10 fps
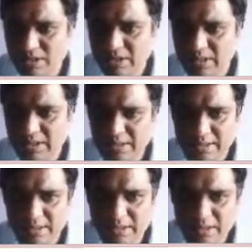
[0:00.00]
that I
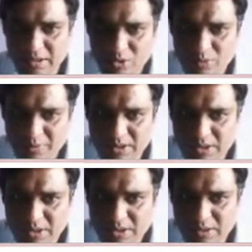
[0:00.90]
can directly
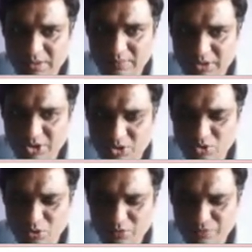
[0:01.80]
obtain the V0
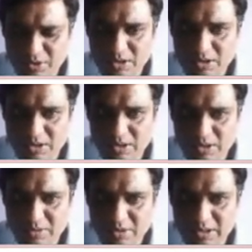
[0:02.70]
of t, and
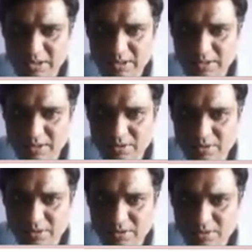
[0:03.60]
let me write in
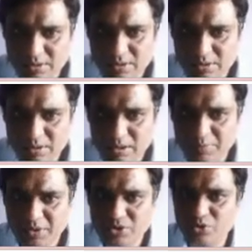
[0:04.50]

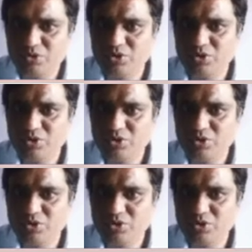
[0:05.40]
Laplace domain.